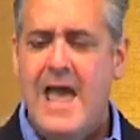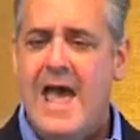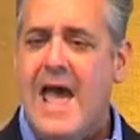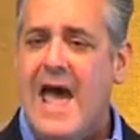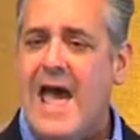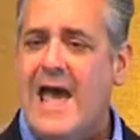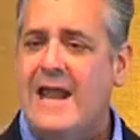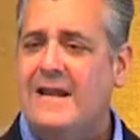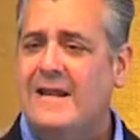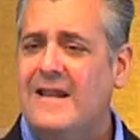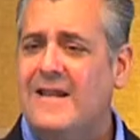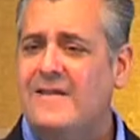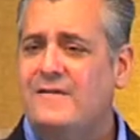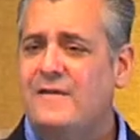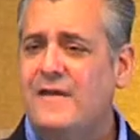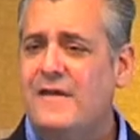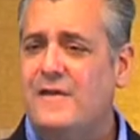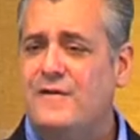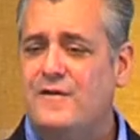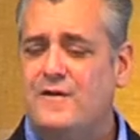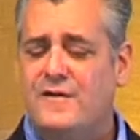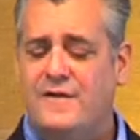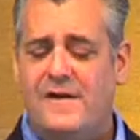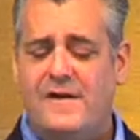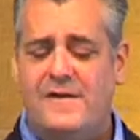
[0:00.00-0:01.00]
And
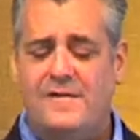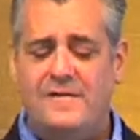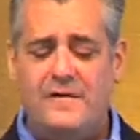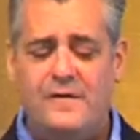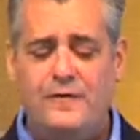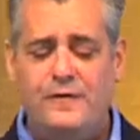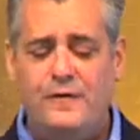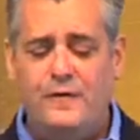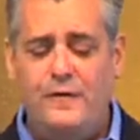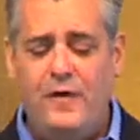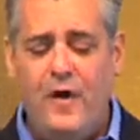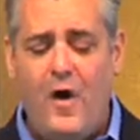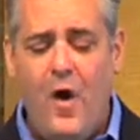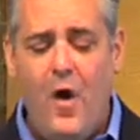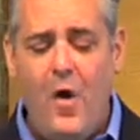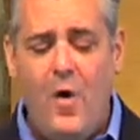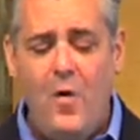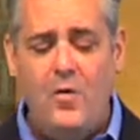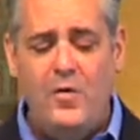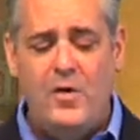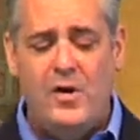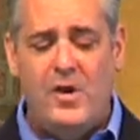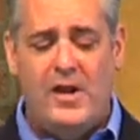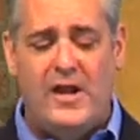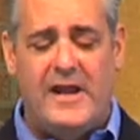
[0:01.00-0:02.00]
listen, Jesus
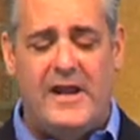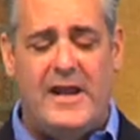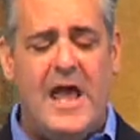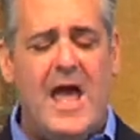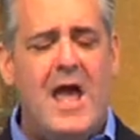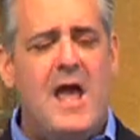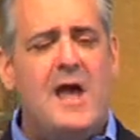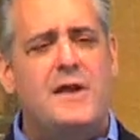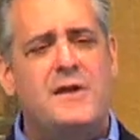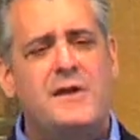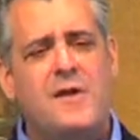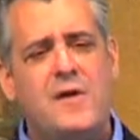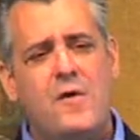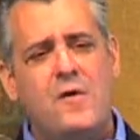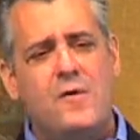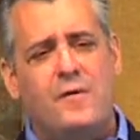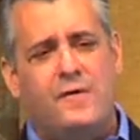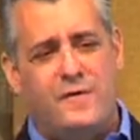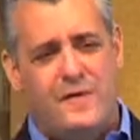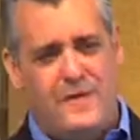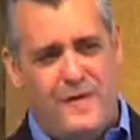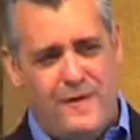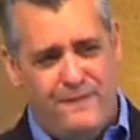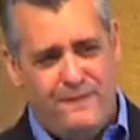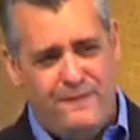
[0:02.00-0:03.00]
totally
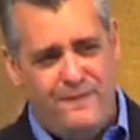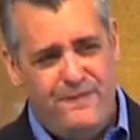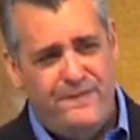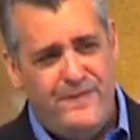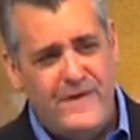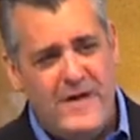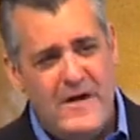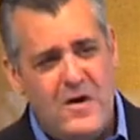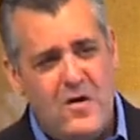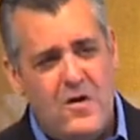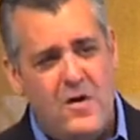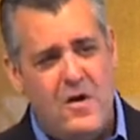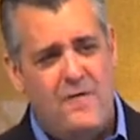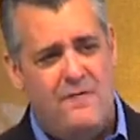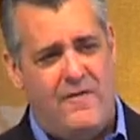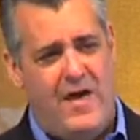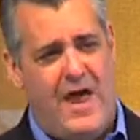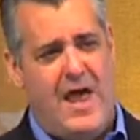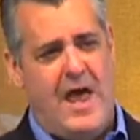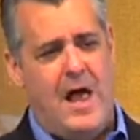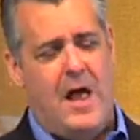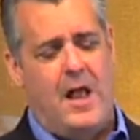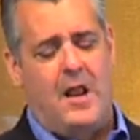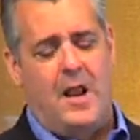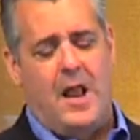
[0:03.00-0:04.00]
used the fear of
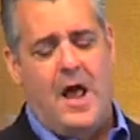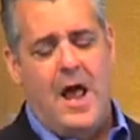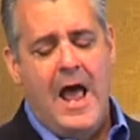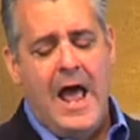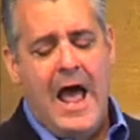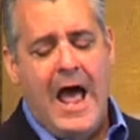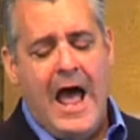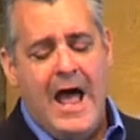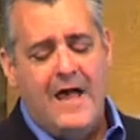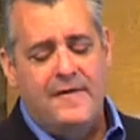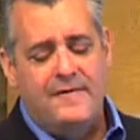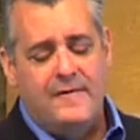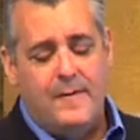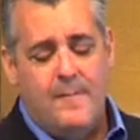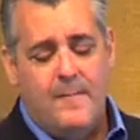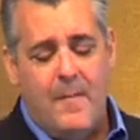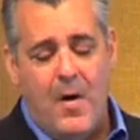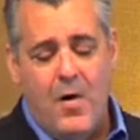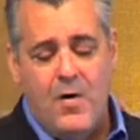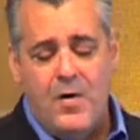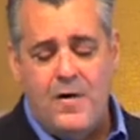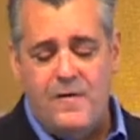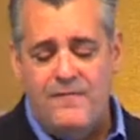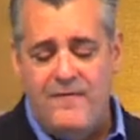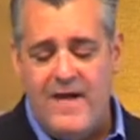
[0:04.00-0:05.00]
hell as a
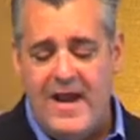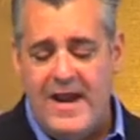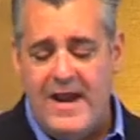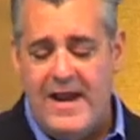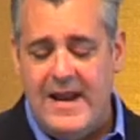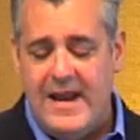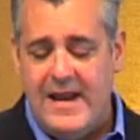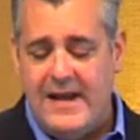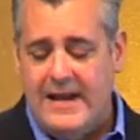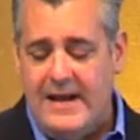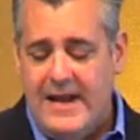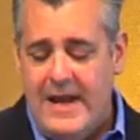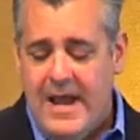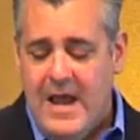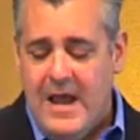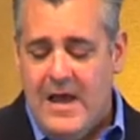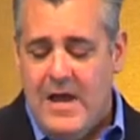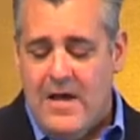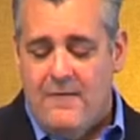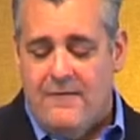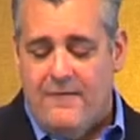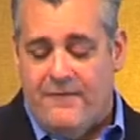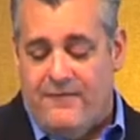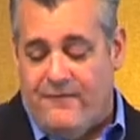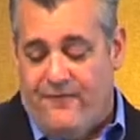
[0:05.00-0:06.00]
motivating
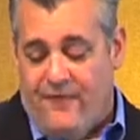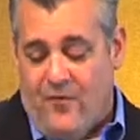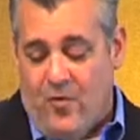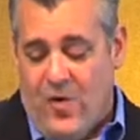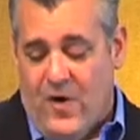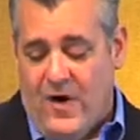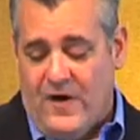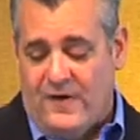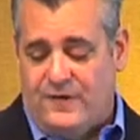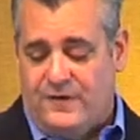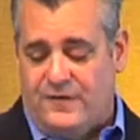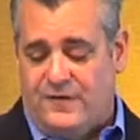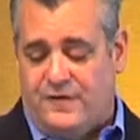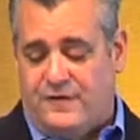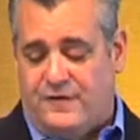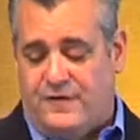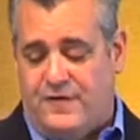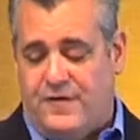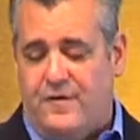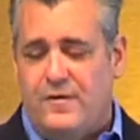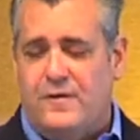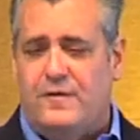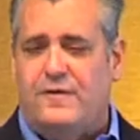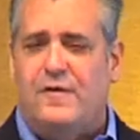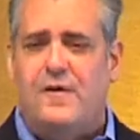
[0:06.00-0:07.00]
force
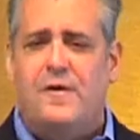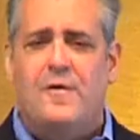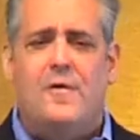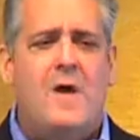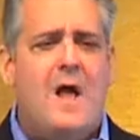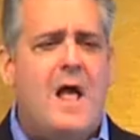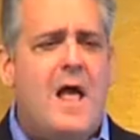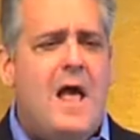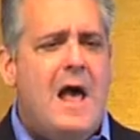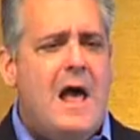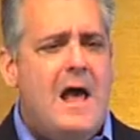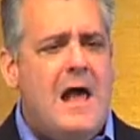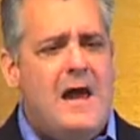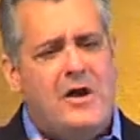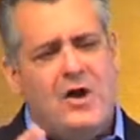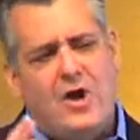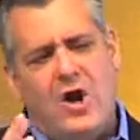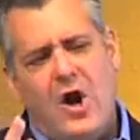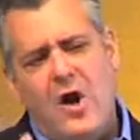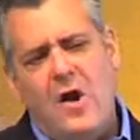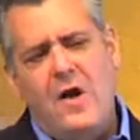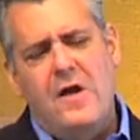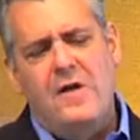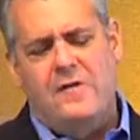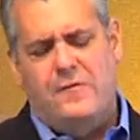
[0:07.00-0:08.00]
to, to
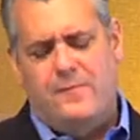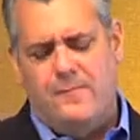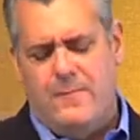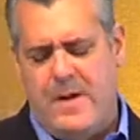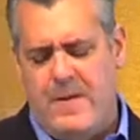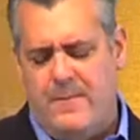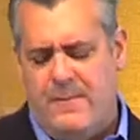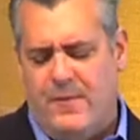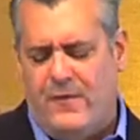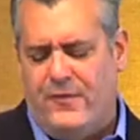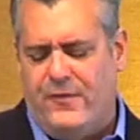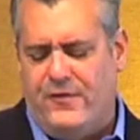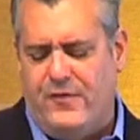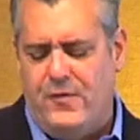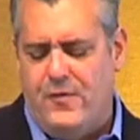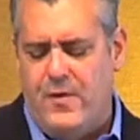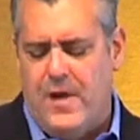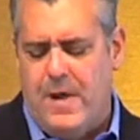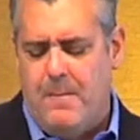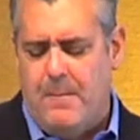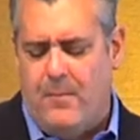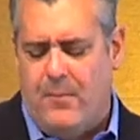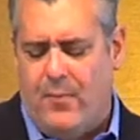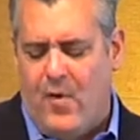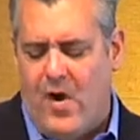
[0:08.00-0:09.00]
encourage people to
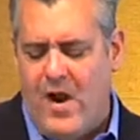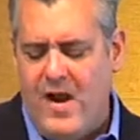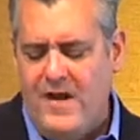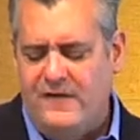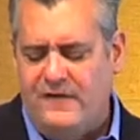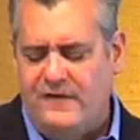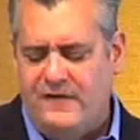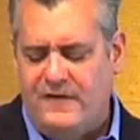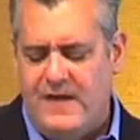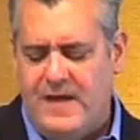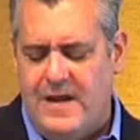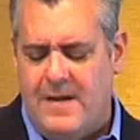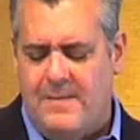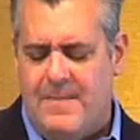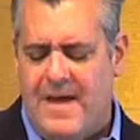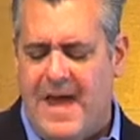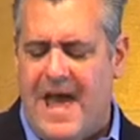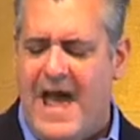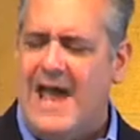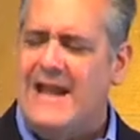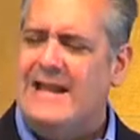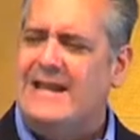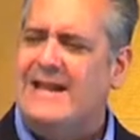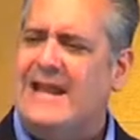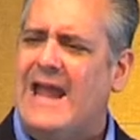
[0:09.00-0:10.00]
embrace him
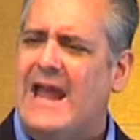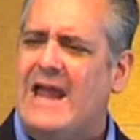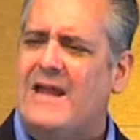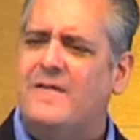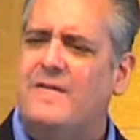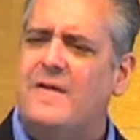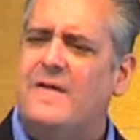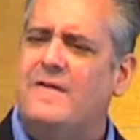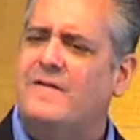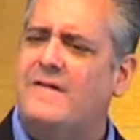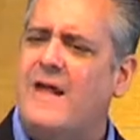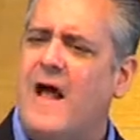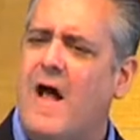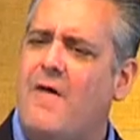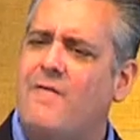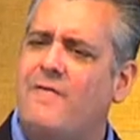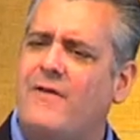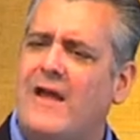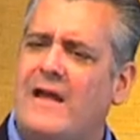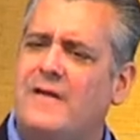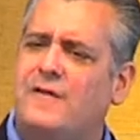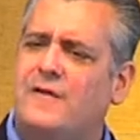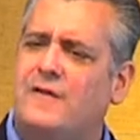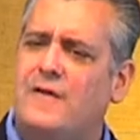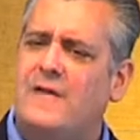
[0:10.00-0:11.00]
and gain the
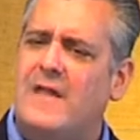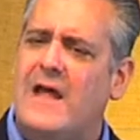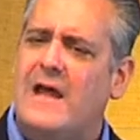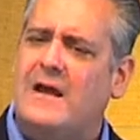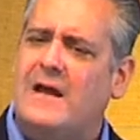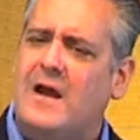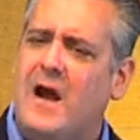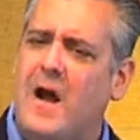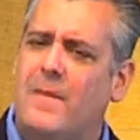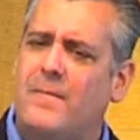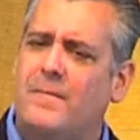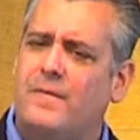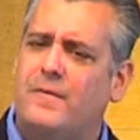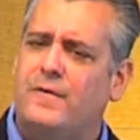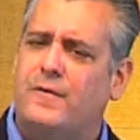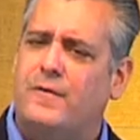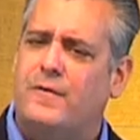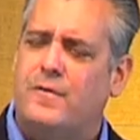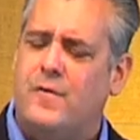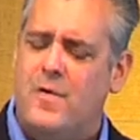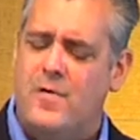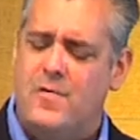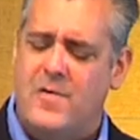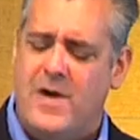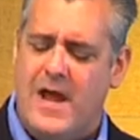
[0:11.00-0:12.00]
salvation that comes
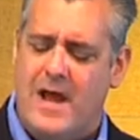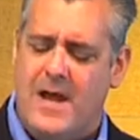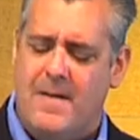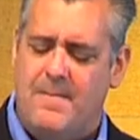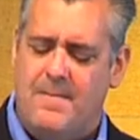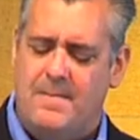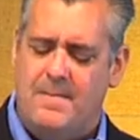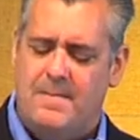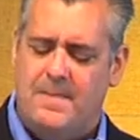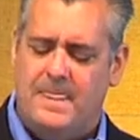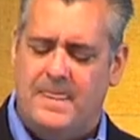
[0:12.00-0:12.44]
through him.